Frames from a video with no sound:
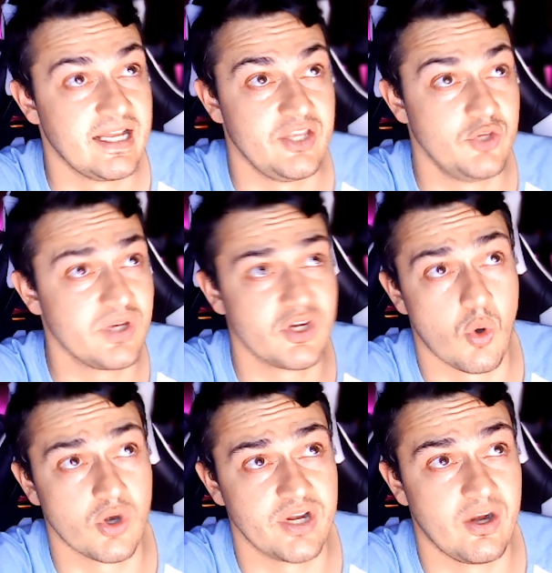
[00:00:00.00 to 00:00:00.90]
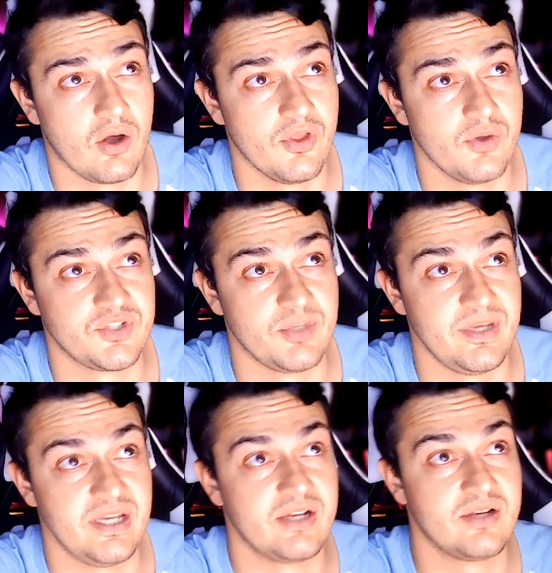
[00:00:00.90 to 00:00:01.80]
You can coordinate all those to
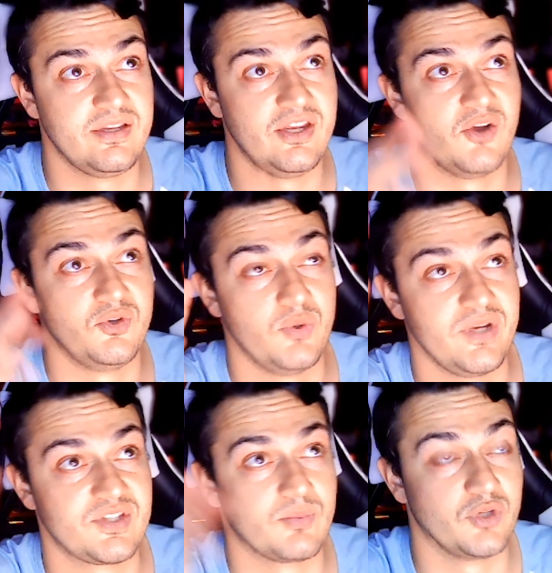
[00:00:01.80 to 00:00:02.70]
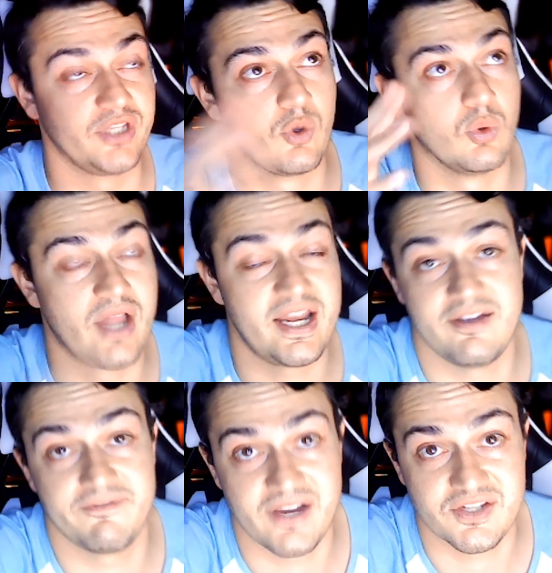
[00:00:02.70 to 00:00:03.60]
be, doing some really cool lighting
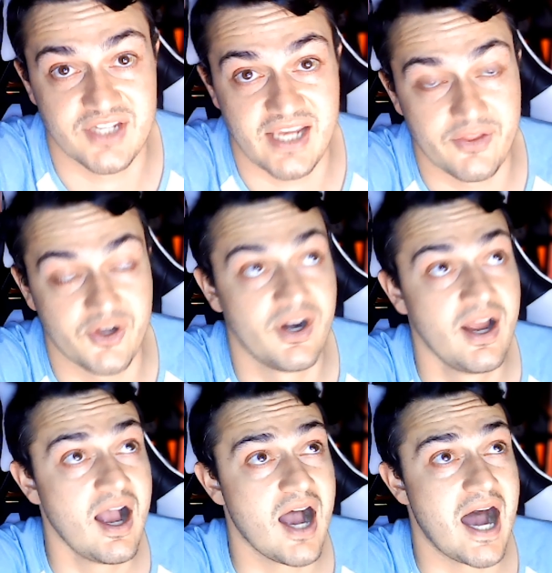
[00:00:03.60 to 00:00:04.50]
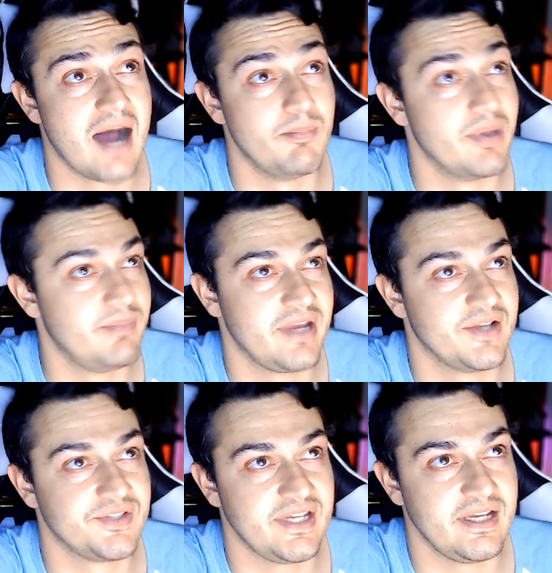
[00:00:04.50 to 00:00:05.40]
effects together. But
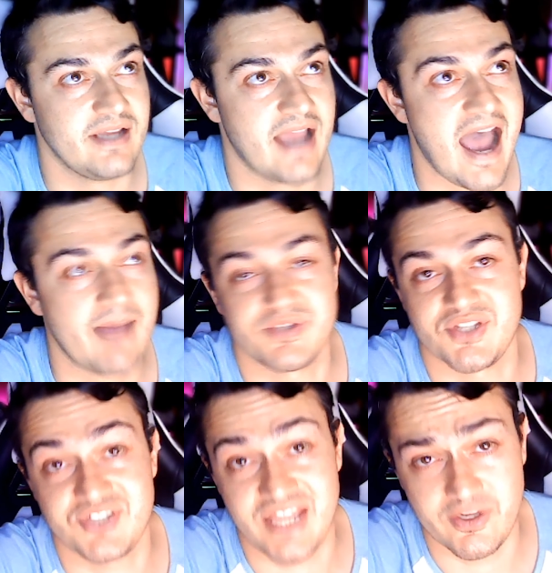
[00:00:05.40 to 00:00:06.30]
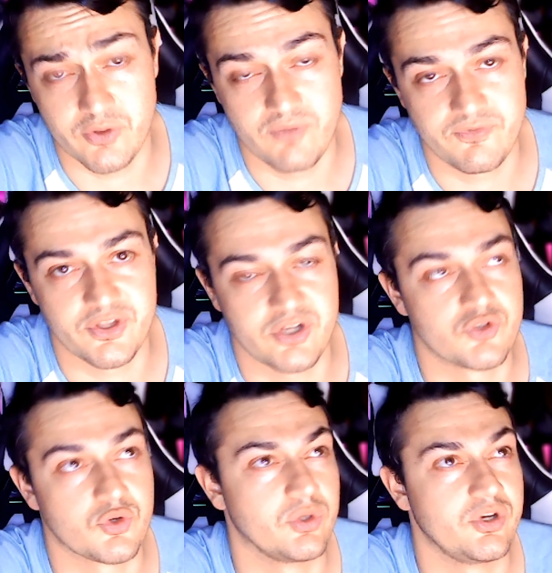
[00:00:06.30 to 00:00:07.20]
because the app is a standalone for the
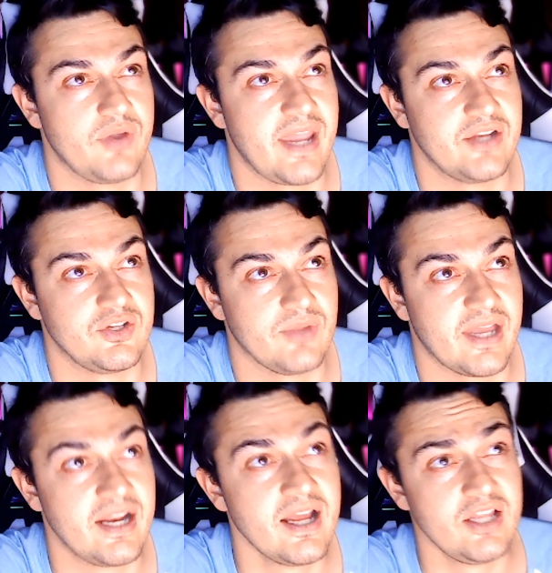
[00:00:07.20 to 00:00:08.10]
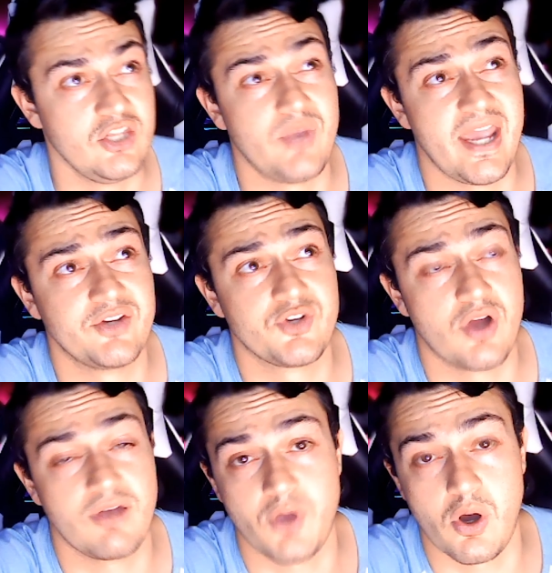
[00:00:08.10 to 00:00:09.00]
controller, you can't do that. You can turn
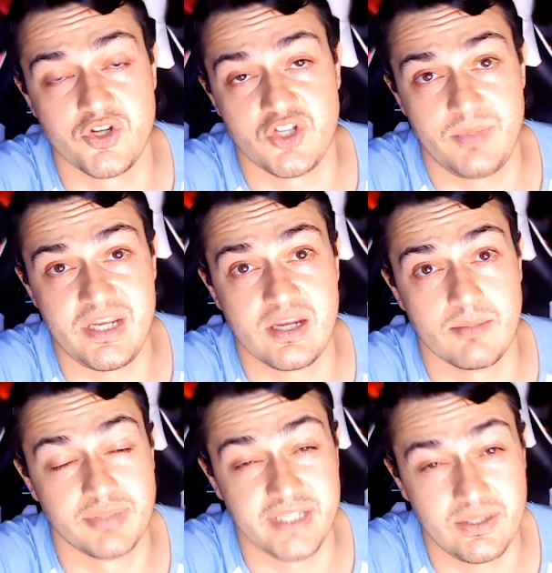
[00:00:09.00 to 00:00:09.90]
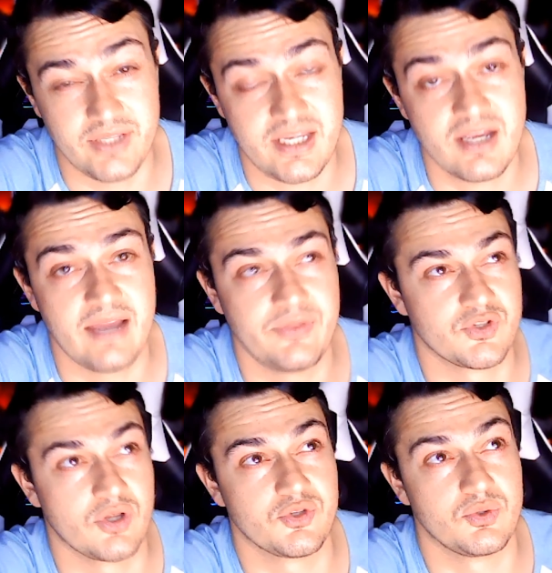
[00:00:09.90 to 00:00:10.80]
off the RGB completely, and there's
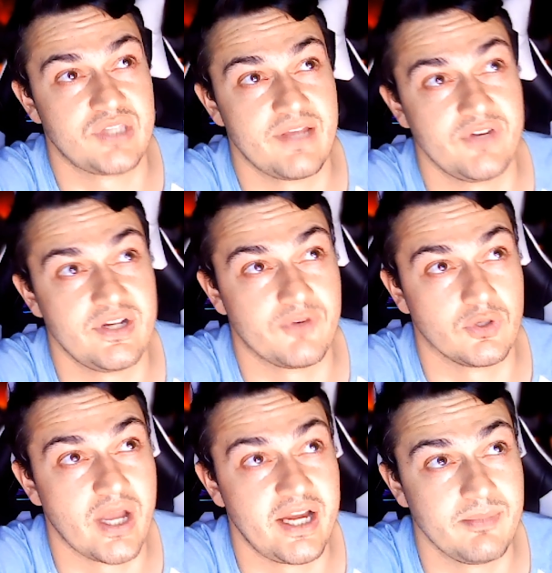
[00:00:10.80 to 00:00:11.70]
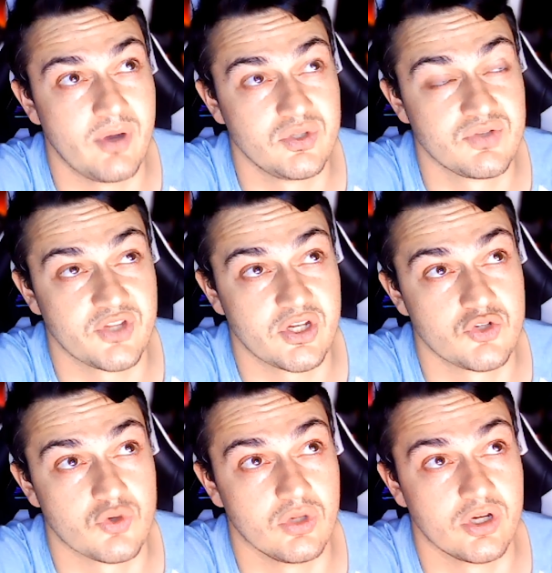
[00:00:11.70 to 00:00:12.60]
also 7 different lighting modes for the
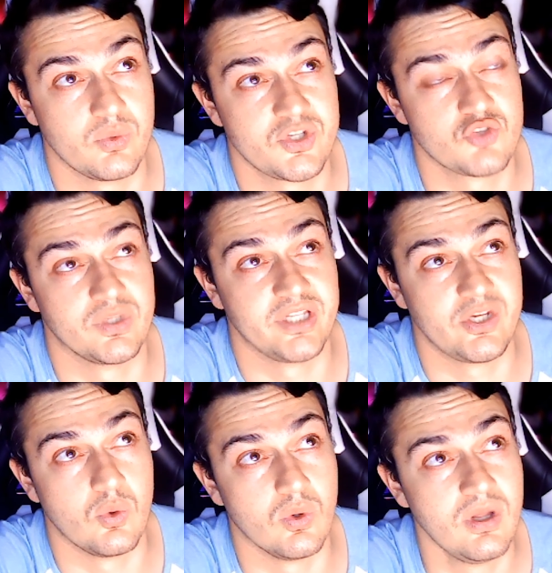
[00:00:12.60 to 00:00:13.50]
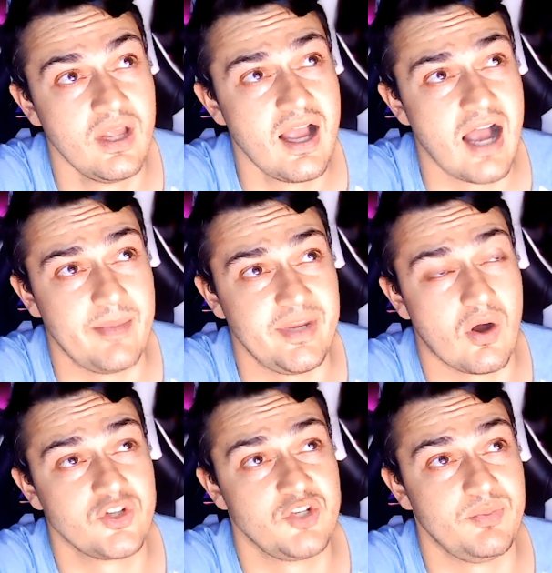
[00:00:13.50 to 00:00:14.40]
controller, which is really cool. I mean,
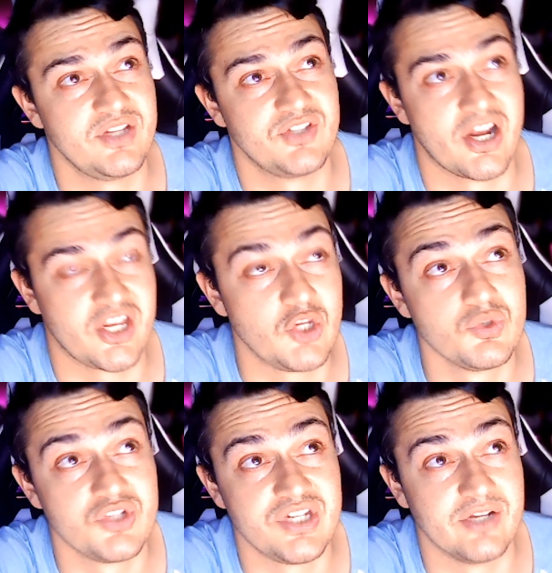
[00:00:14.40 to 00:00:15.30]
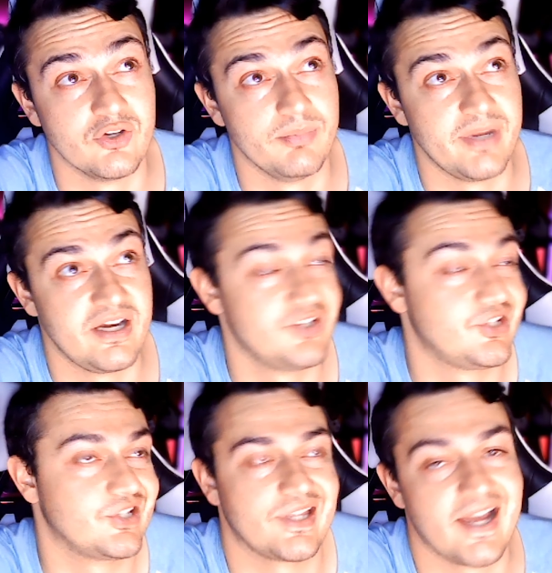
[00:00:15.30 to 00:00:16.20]
RGB is not a huge deal, but it is
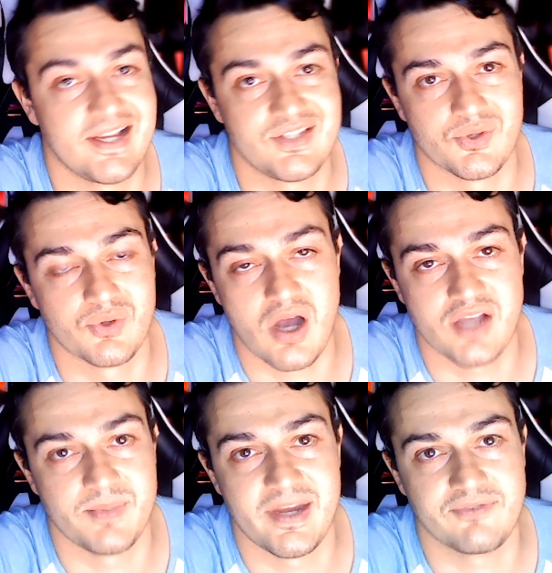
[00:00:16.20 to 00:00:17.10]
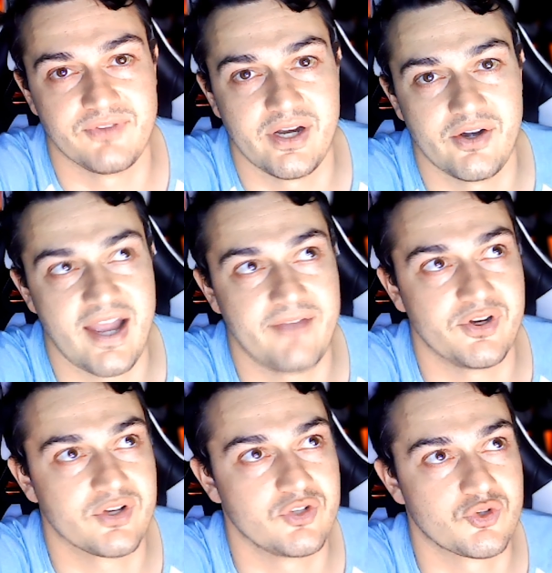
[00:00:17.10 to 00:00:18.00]
just a nice little cosmetic flair to have
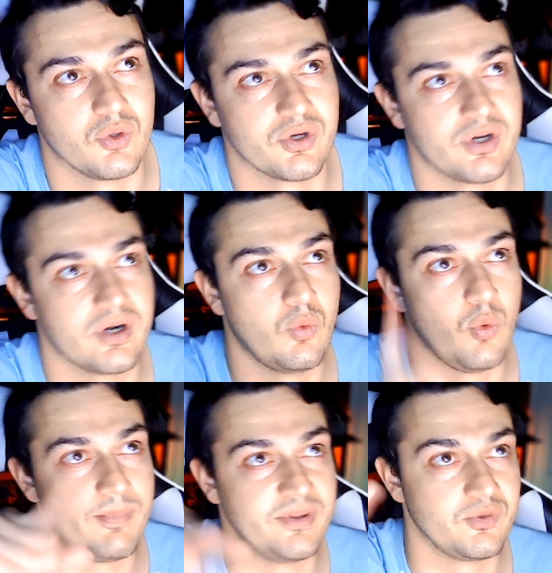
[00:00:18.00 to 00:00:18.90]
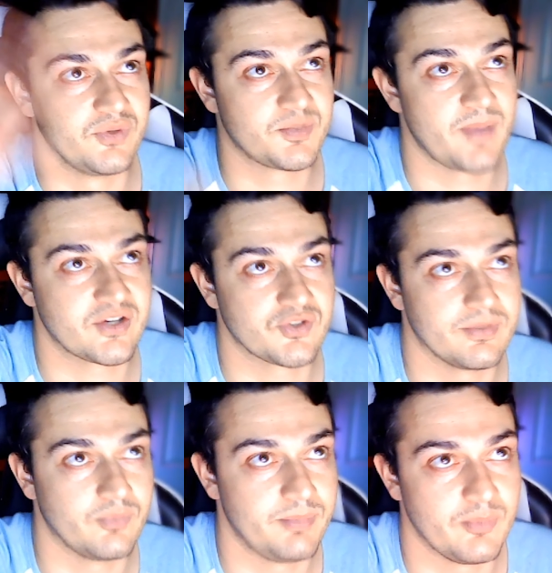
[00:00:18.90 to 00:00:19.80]
your controller whipping through the
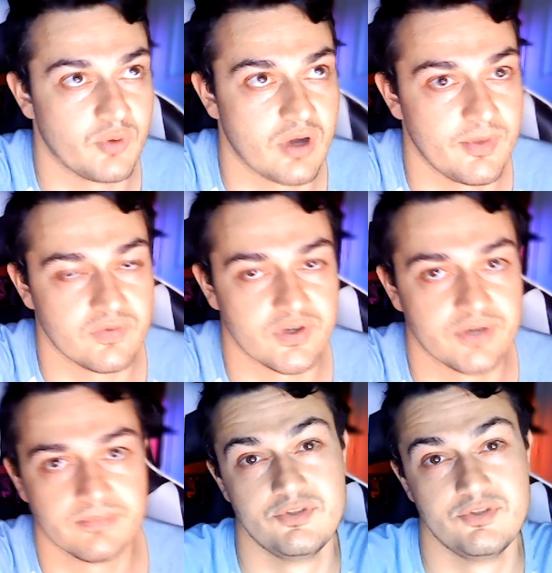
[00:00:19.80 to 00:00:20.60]
spectrum when people come over.